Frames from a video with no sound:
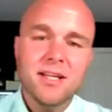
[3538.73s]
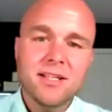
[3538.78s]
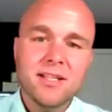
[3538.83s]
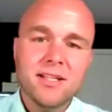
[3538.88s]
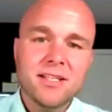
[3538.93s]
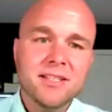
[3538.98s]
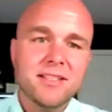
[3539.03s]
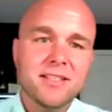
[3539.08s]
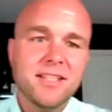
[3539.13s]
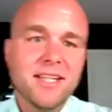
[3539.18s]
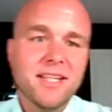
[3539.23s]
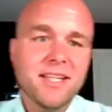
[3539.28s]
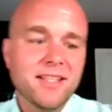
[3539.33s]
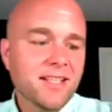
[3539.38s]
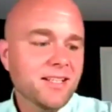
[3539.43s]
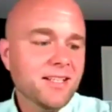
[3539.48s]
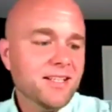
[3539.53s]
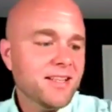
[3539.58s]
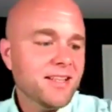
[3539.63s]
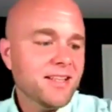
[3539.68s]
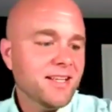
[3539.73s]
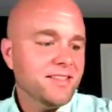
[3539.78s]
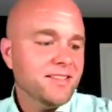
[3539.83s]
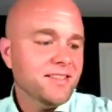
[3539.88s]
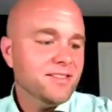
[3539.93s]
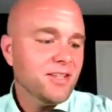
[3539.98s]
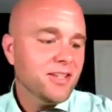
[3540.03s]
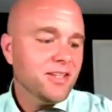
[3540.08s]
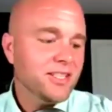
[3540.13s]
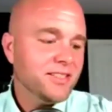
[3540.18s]
Kind of get
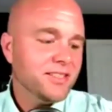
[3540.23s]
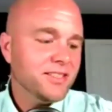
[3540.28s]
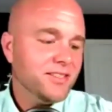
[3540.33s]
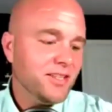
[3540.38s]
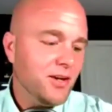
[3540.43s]
things started.